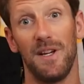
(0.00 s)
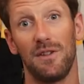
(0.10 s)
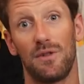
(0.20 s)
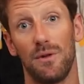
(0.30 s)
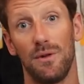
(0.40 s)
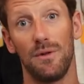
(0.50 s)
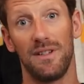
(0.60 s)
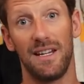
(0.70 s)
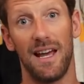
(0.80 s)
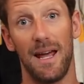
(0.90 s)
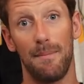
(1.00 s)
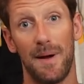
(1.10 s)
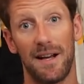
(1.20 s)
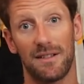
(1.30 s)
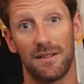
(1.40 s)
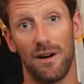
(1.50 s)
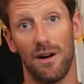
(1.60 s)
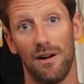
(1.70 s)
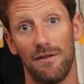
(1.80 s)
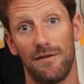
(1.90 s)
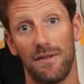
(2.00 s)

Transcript: into the apex of